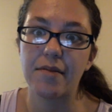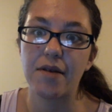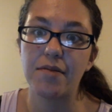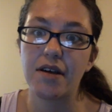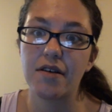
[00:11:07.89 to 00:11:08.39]

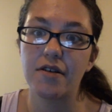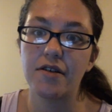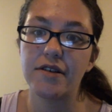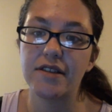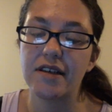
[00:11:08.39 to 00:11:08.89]
and meet
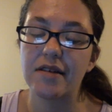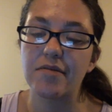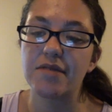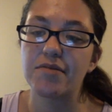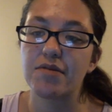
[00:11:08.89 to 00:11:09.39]
all the same
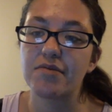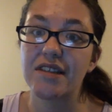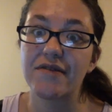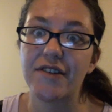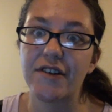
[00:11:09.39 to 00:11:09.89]
symptoms
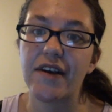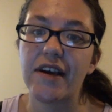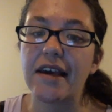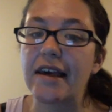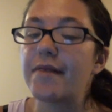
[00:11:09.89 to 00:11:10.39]
if they're
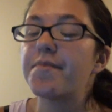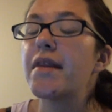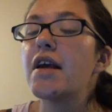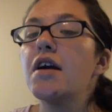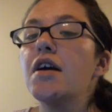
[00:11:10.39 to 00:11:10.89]
faking it.
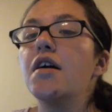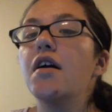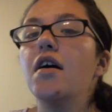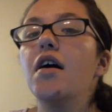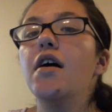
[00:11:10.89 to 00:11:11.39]

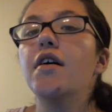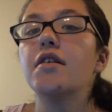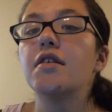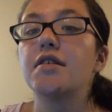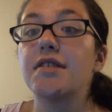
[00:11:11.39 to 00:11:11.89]

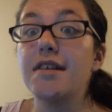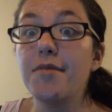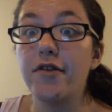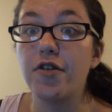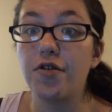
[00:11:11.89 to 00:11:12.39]
Some
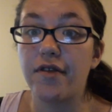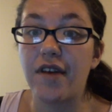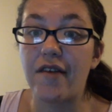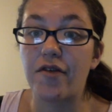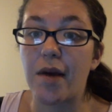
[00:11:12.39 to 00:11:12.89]
of who have
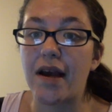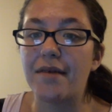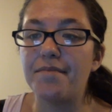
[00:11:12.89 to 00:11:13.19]
never met.